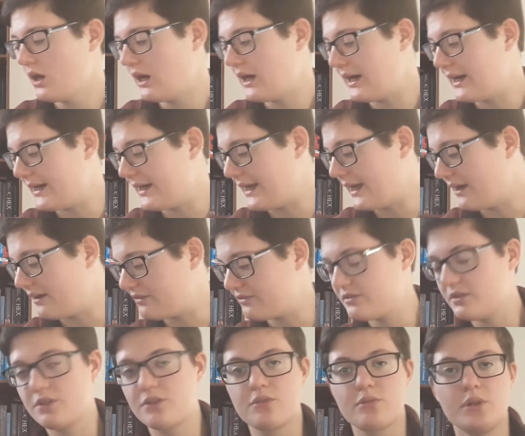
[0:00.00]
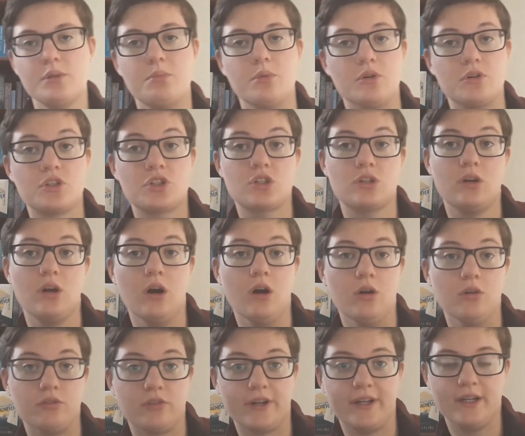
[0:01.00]
I have three books
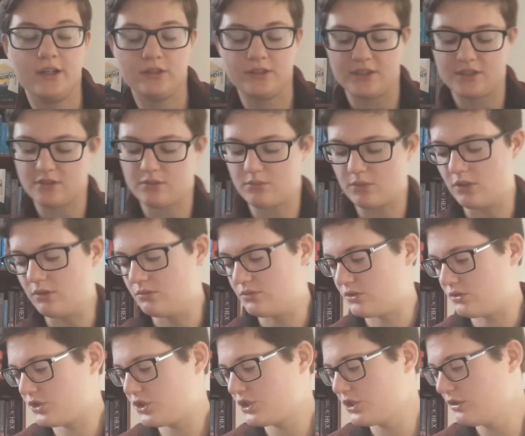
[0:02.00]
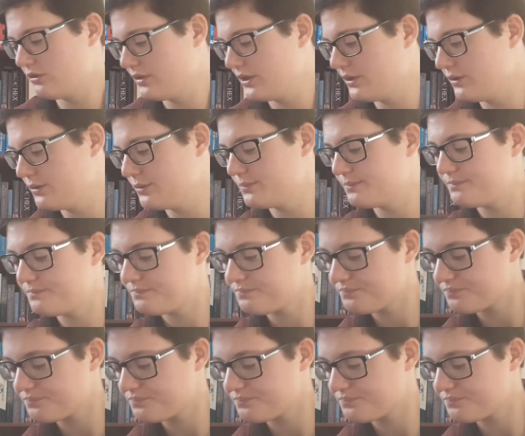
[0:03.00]
over here that I'm going to show you.